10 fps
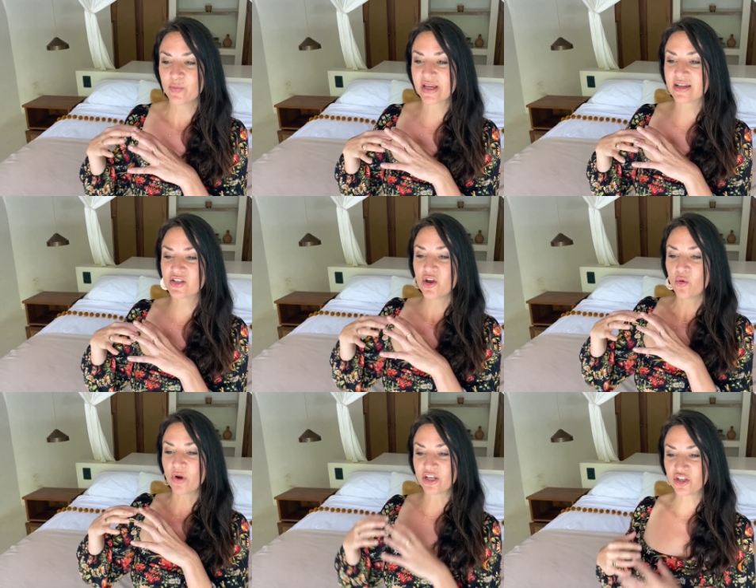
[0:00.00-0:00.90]
because
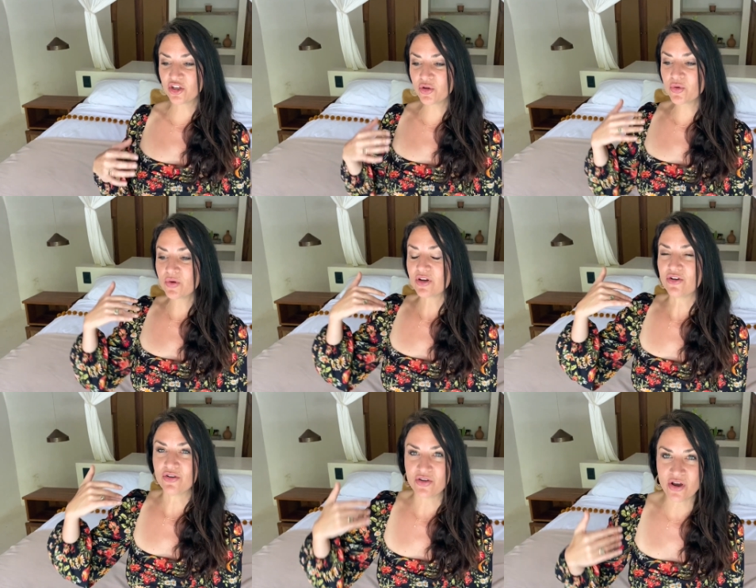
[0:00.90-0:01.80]
when you
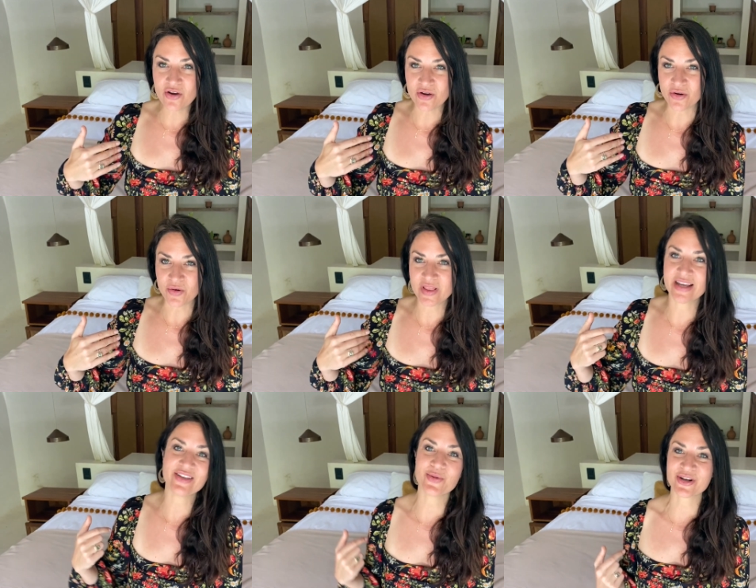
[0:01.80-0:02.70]
know
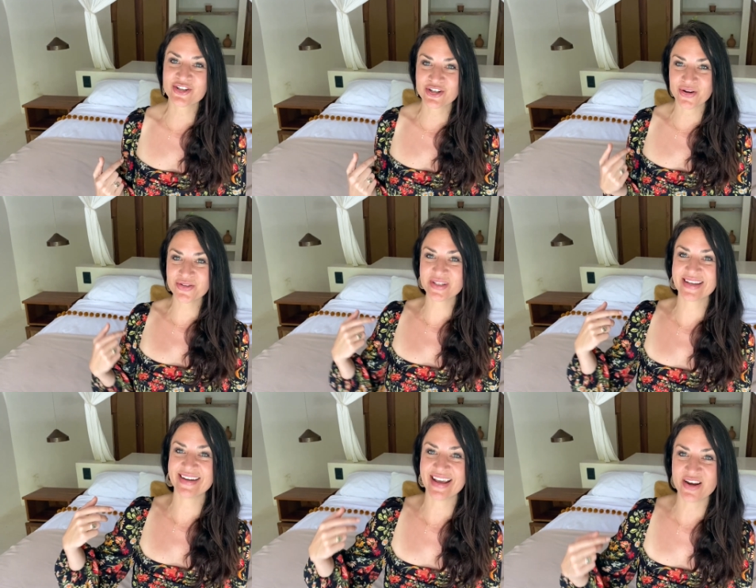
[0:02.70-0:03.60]
that you are
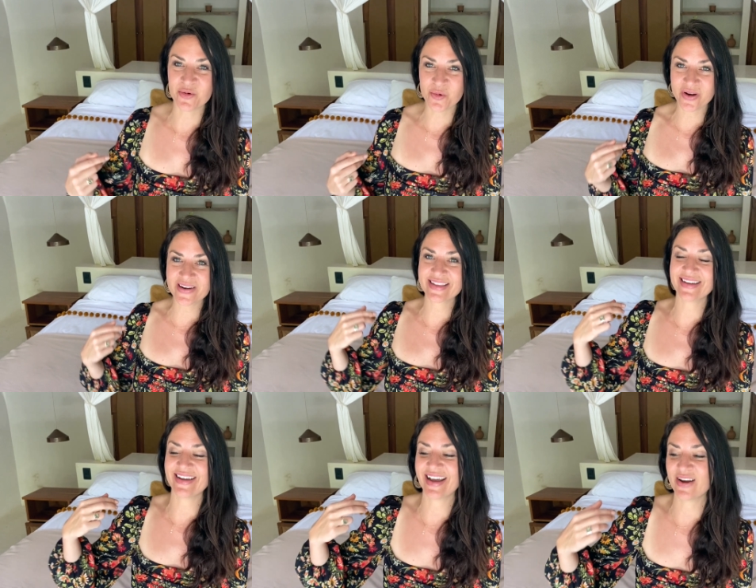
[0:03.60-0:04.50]
chosen and
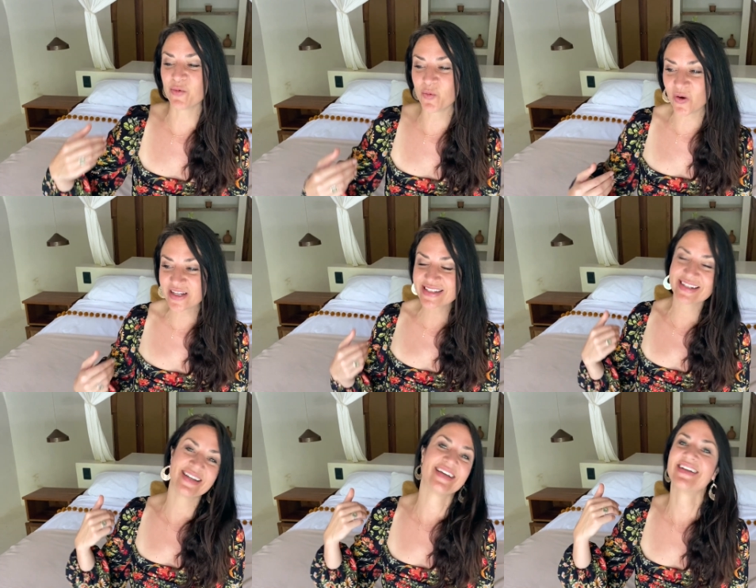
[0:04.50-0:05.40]
worthy and
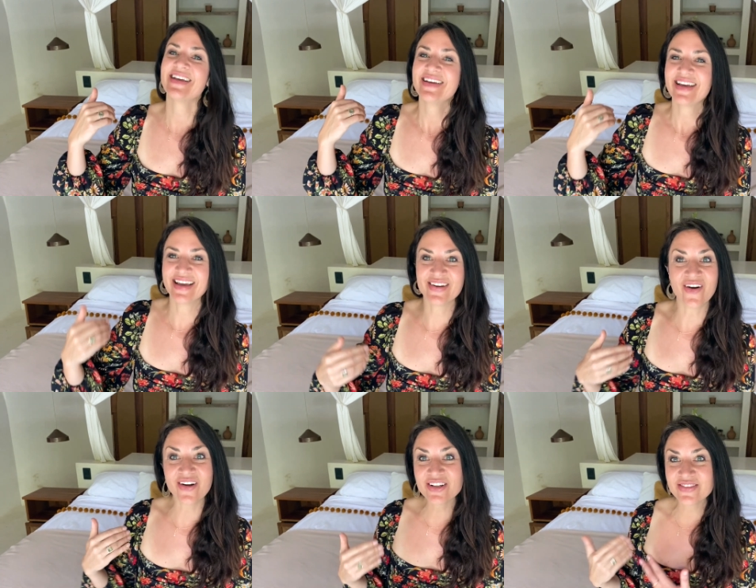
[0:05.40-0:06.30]
wanted and
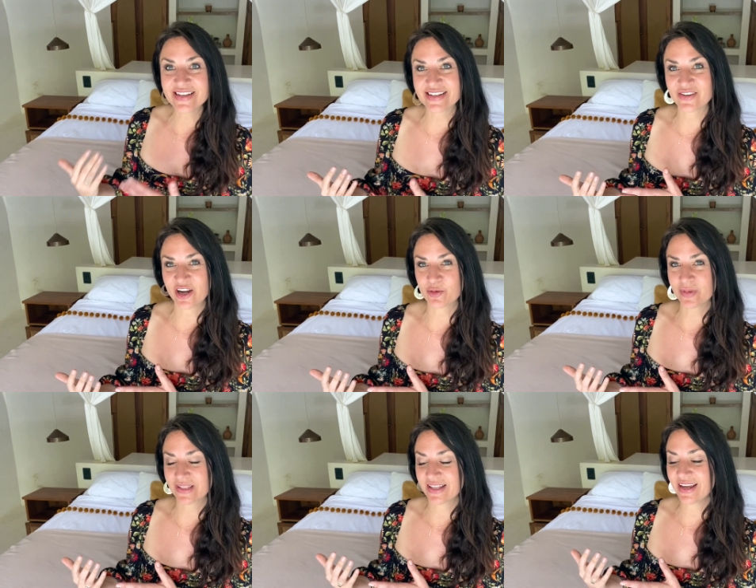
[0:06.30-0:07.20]
all of these
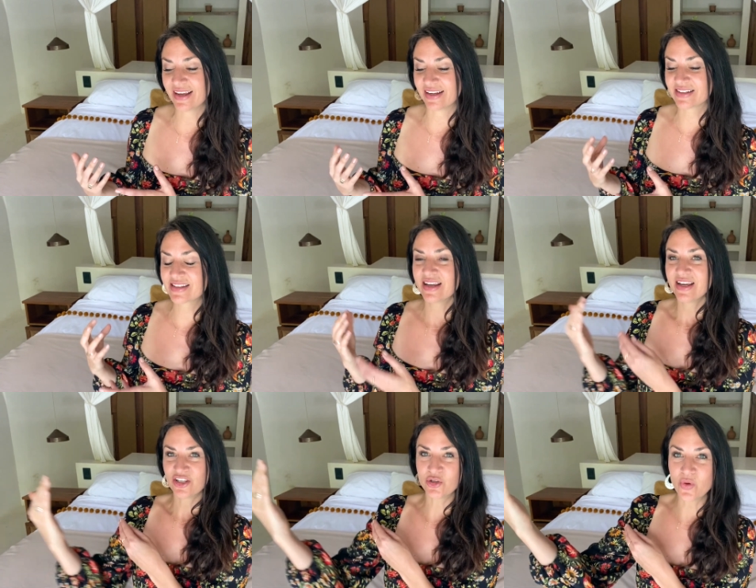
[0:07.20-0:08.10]
incredible things,
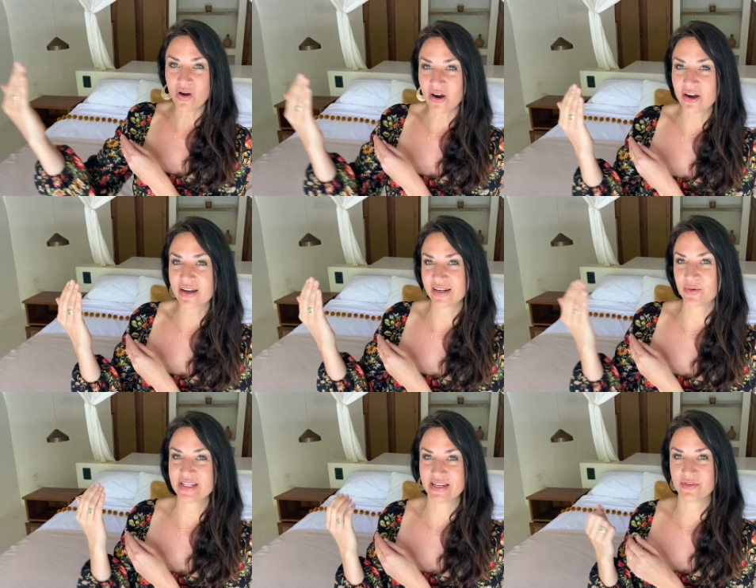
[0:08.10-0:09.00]
you are going to
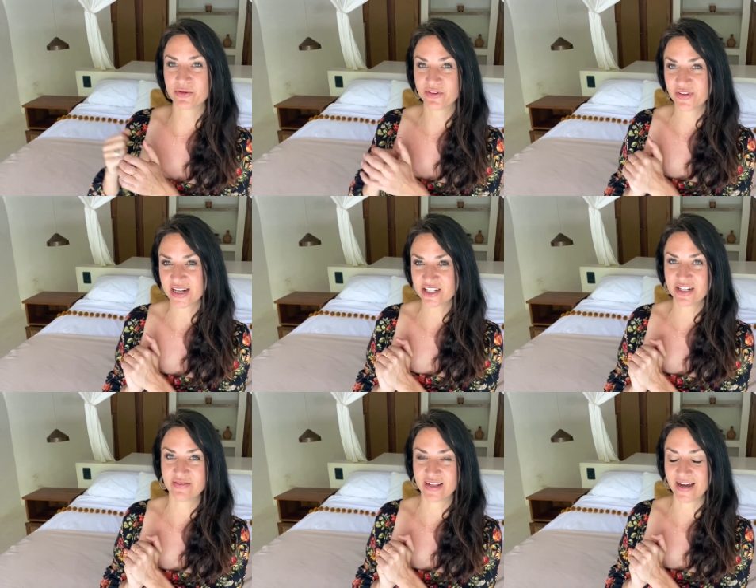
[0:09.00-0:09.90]
receive the reflection
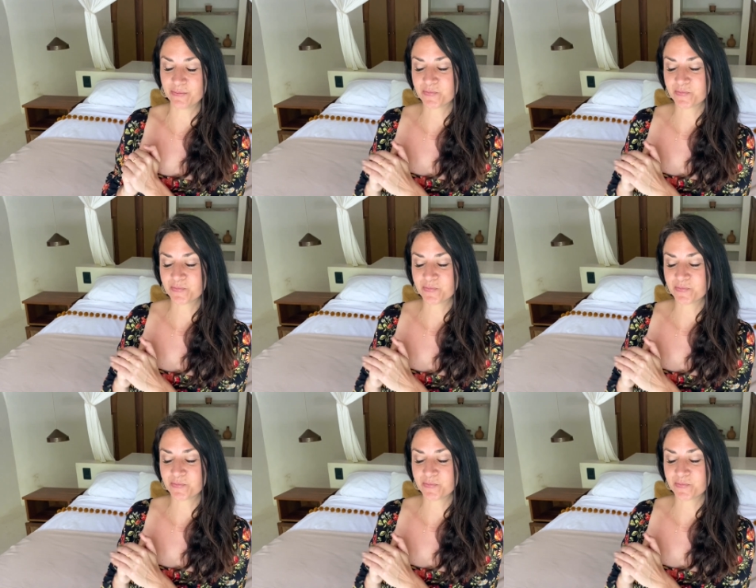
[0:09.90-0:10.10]
of that.